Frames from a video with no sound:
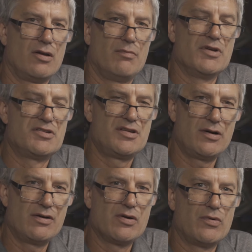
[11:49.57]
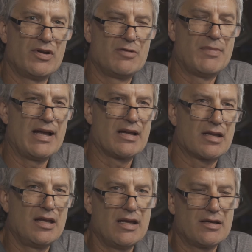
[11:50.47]
material when you buy a
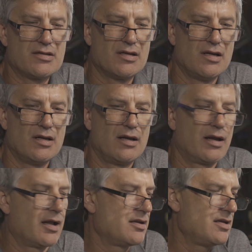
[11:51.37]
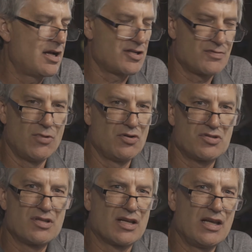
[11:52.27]
kit. And yes,
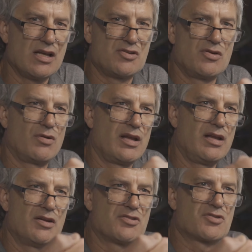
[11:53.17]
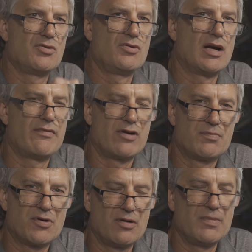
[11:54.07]
most of the kits, you only need a screwdriver to
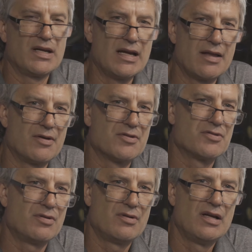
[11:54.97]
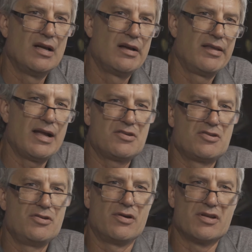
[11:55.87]
put them together. So
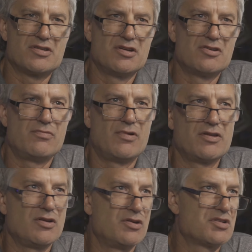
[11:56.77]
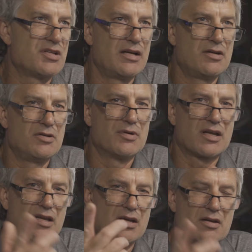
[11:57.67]
that's your decision whether you decide to do a
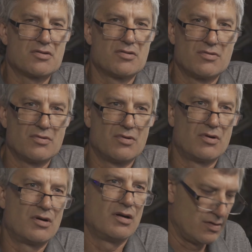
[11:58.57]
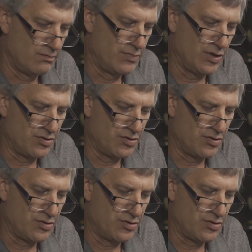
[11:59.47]
kit or build